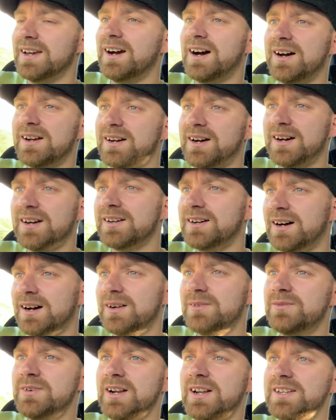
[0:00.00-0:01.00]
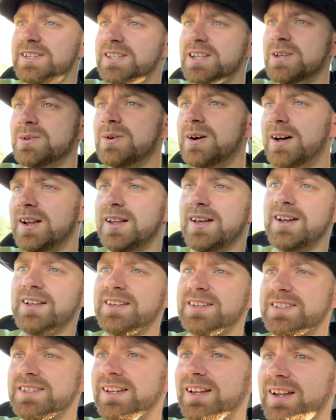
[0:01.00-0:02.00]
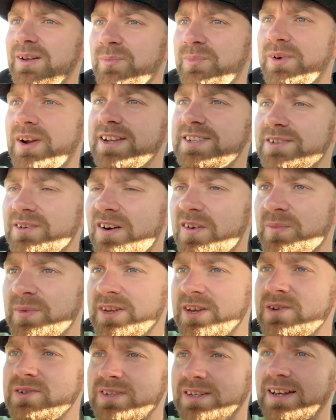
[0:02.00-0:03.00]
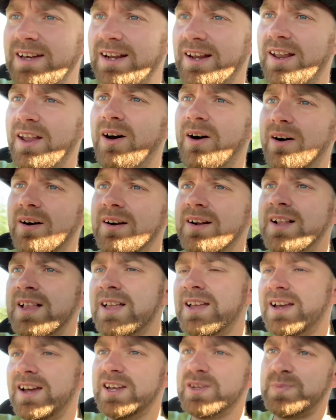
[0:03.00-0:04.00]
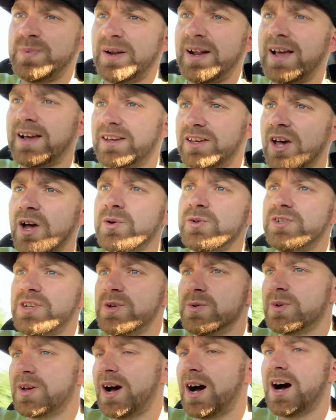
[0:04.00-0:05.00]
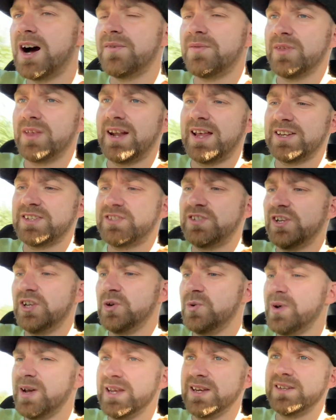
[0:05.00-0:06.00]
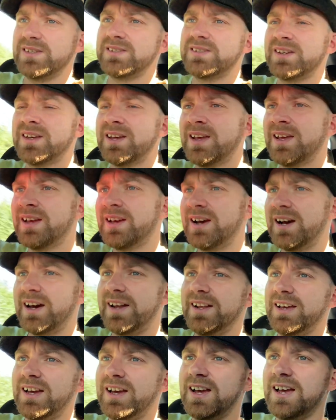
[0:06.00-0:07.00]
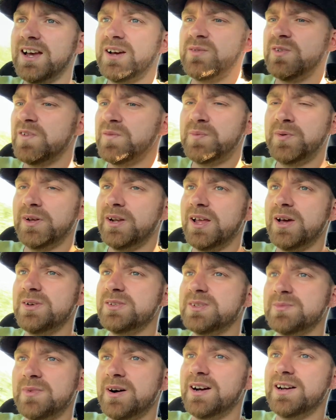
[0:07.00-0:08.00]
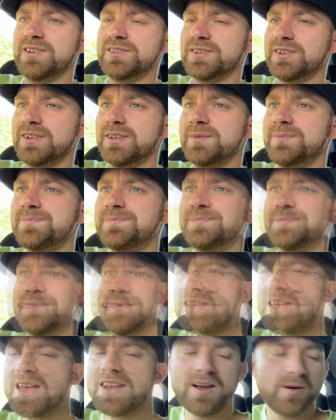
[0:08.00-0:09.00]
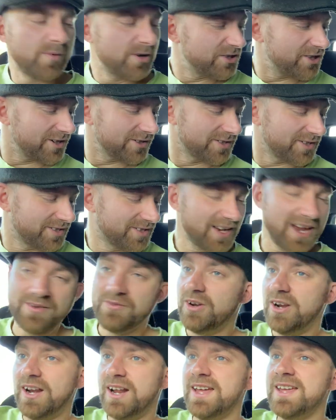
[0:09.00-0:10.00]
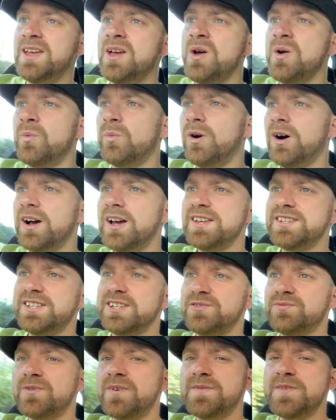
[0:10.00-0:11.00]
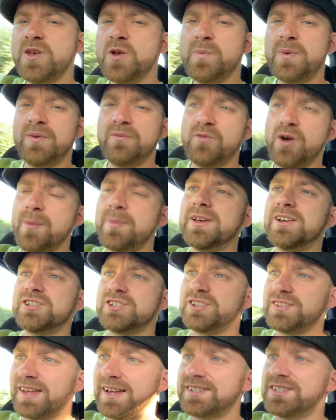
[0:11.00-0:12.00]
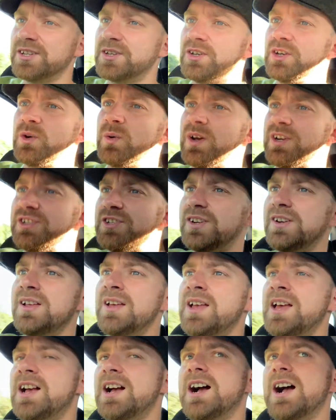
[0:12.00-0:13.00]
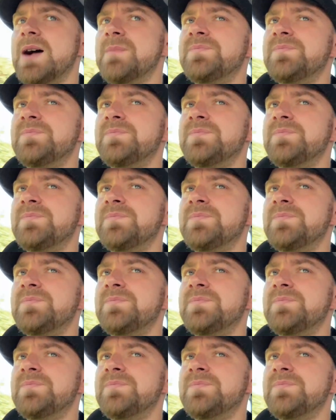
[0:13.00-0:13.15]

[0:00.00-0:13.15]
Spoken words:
I really do. I like this little Impreza. I've been using it a lot. It's been our go-to car for the last 2 weeks, and we've put loads of miles on it. Yeah, not much else to say, really. Why has this review been rubbish? That's a good question.